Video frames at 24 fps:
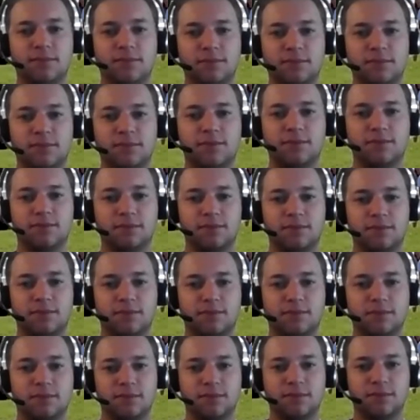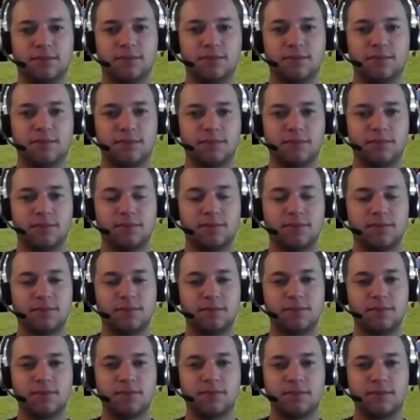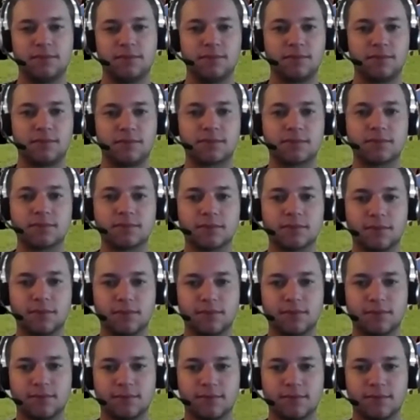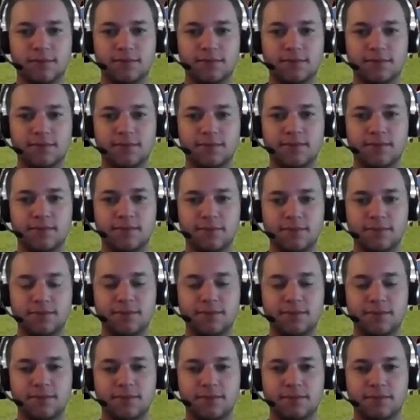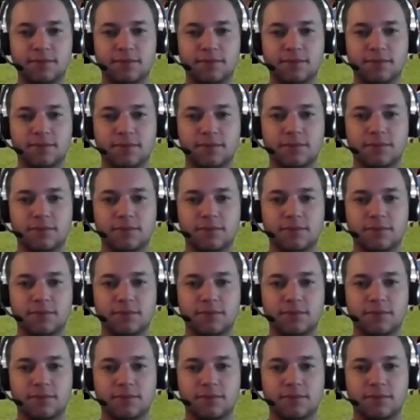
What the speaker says: No words are spoken by the person on screen.